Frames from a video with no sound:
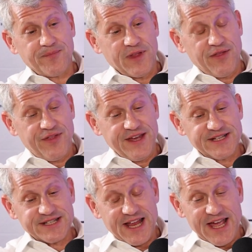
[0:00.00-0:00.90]

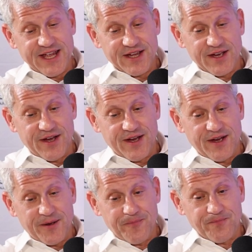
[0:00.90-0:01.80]
Things like
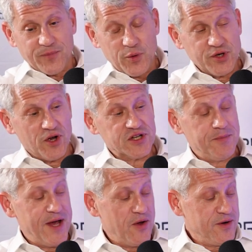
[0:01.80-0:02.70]
we talked
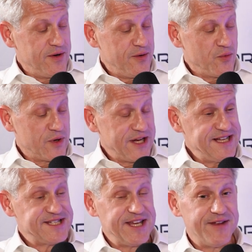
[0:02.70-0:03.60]
about
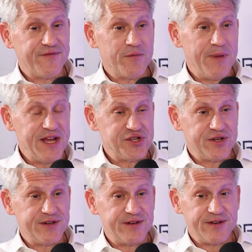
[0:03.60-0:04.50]
releasing
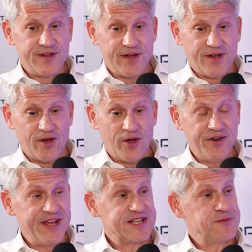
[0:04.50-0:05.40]
information
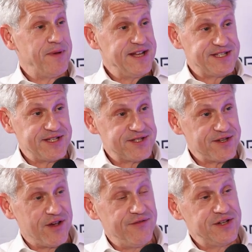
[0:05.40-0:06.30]
on
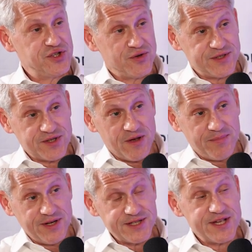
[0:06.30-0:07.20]
expenses of insurance
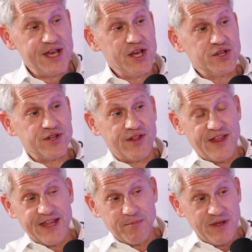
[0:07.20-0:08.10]
companies so that
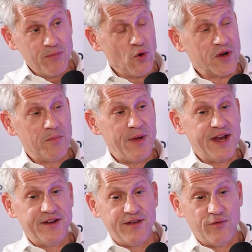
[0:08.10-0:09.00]
they can be more
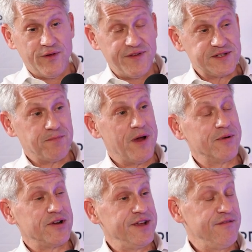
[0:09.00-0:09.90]
competitive if it's
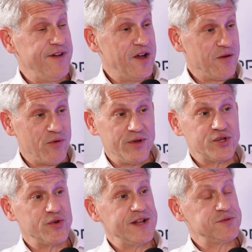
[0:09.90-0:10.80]
publicly available
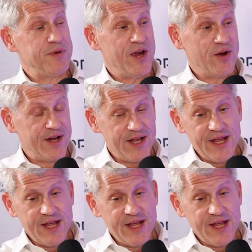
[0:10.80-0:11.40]
and transparent,